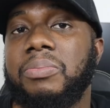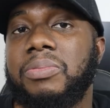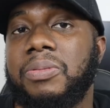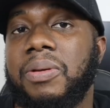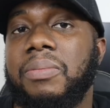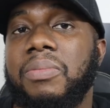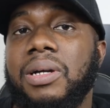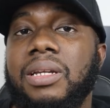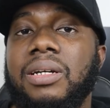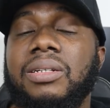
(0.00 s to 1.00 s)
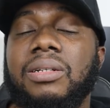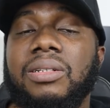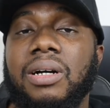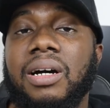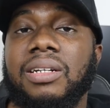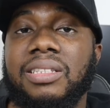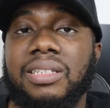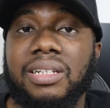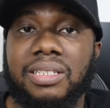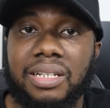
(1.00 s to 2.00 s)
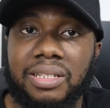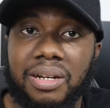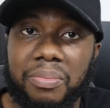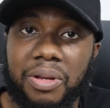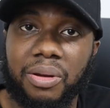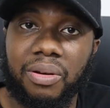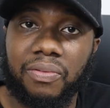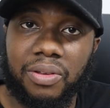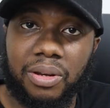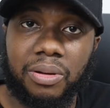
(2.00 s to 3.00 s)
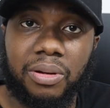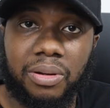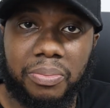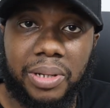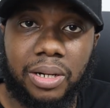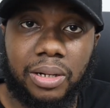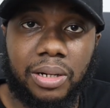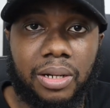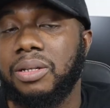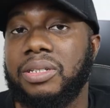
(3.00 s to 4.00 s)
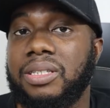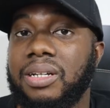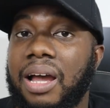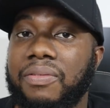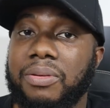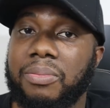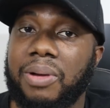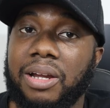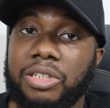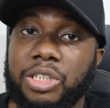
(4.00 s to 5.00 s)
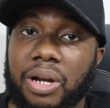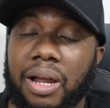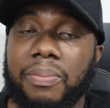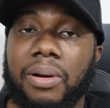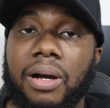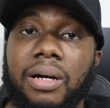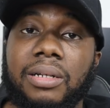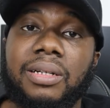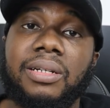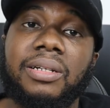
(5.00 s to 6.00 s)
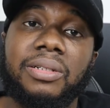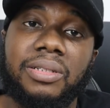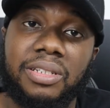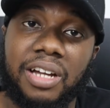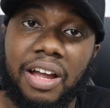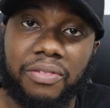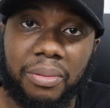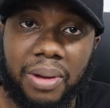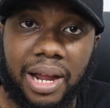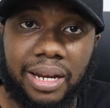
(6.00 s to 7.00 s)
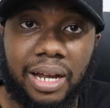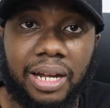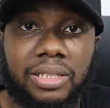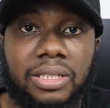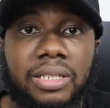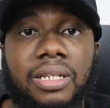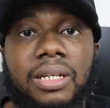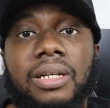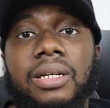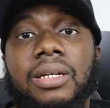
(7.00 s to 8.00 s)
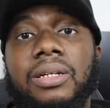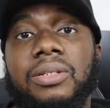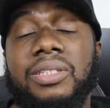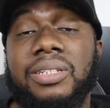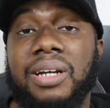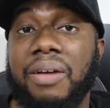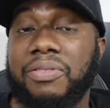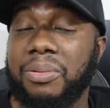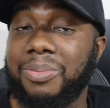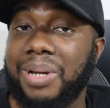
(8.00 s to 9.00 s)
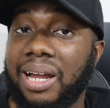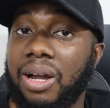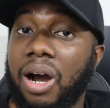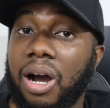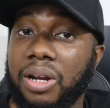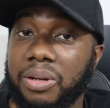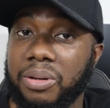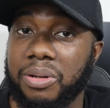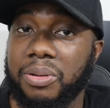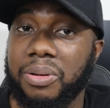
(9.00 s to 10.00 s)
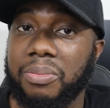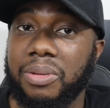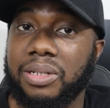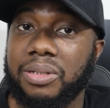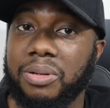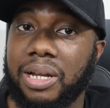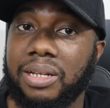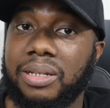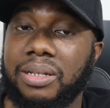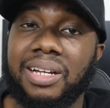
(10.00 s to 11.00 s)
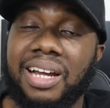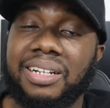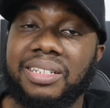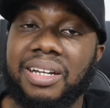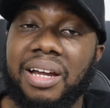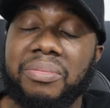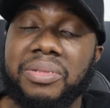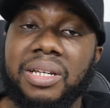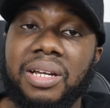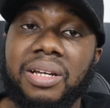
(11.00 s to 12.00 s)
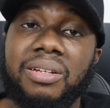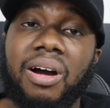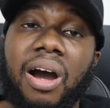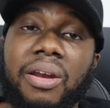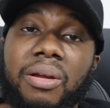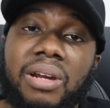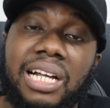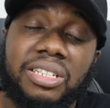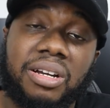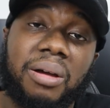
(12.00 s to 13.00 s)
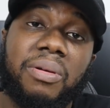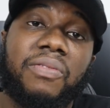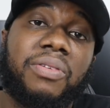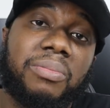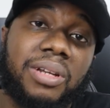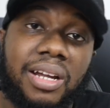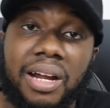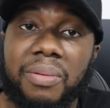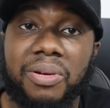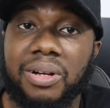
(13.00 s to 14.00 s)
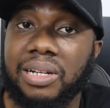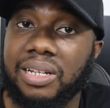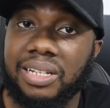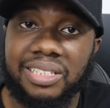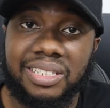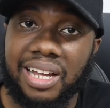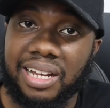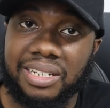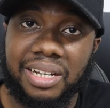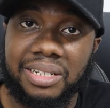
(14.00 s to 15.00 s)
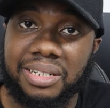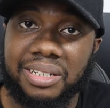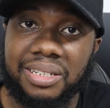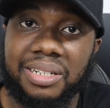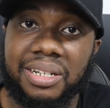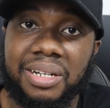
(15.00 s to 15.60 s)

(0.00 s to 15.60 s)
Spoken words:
spend money on the other things that's gonna make your video look better. You still have to buy a tripod, you still have to buy lights, you still have to buy audio equipment, right? A lot of times the audio that's coming from the camera is not that good.